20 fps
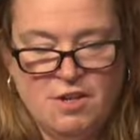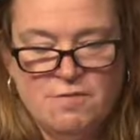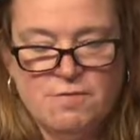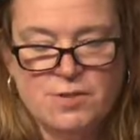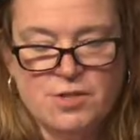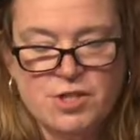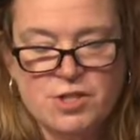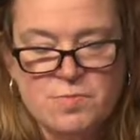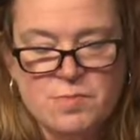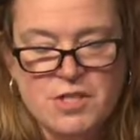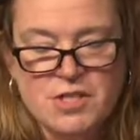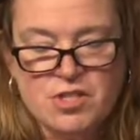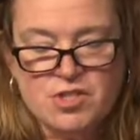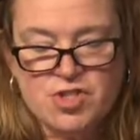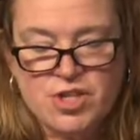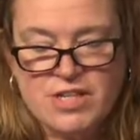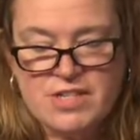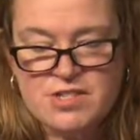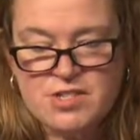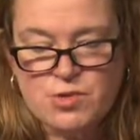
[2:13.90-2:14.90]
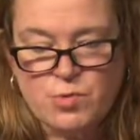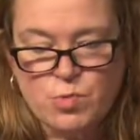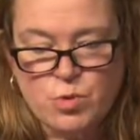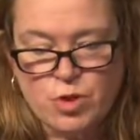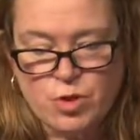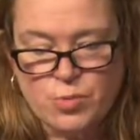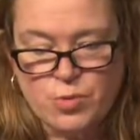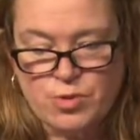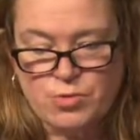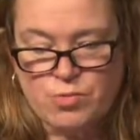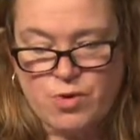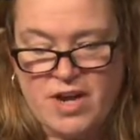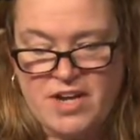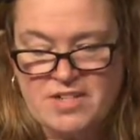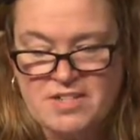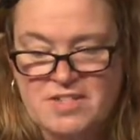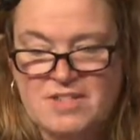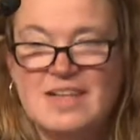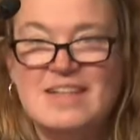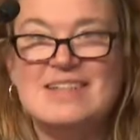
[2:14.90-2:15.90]
For Erdman, the chance to work with
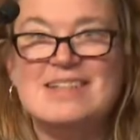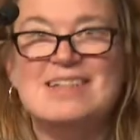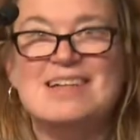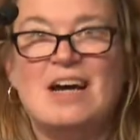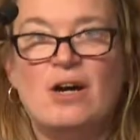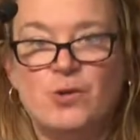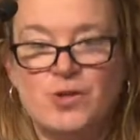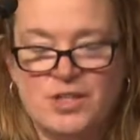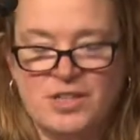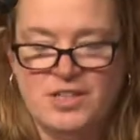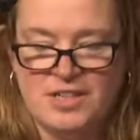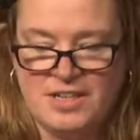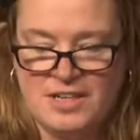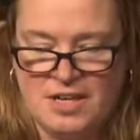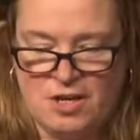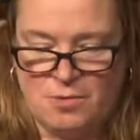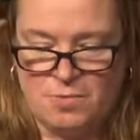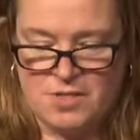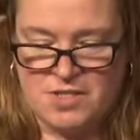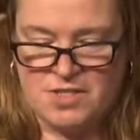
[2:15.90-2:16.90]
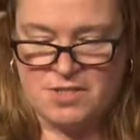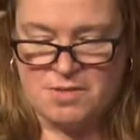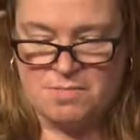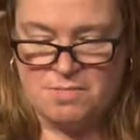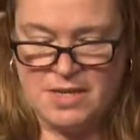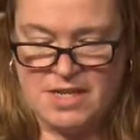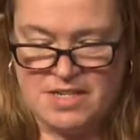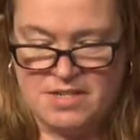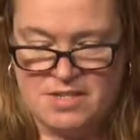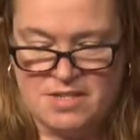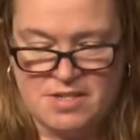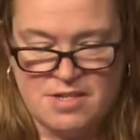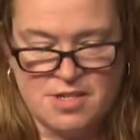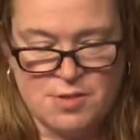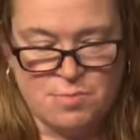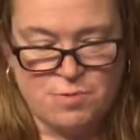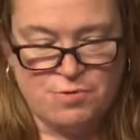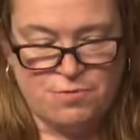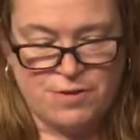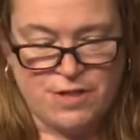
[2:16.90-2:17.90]
Wright undoubtedly helped cement
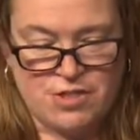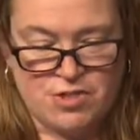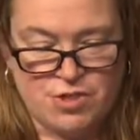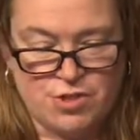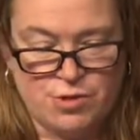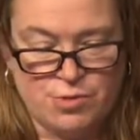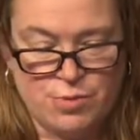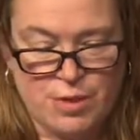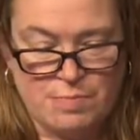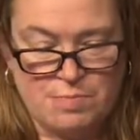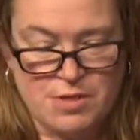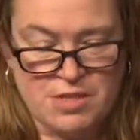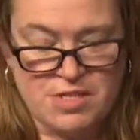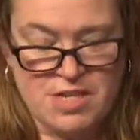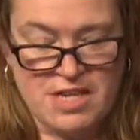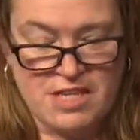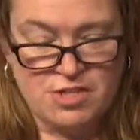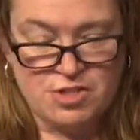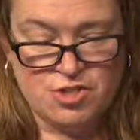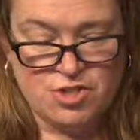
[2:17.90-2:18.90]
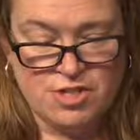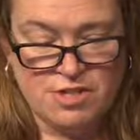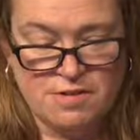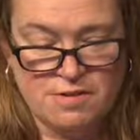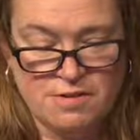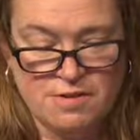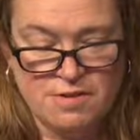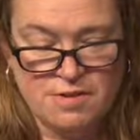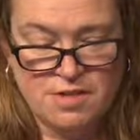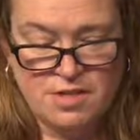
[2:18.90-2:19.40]
his professional reputation.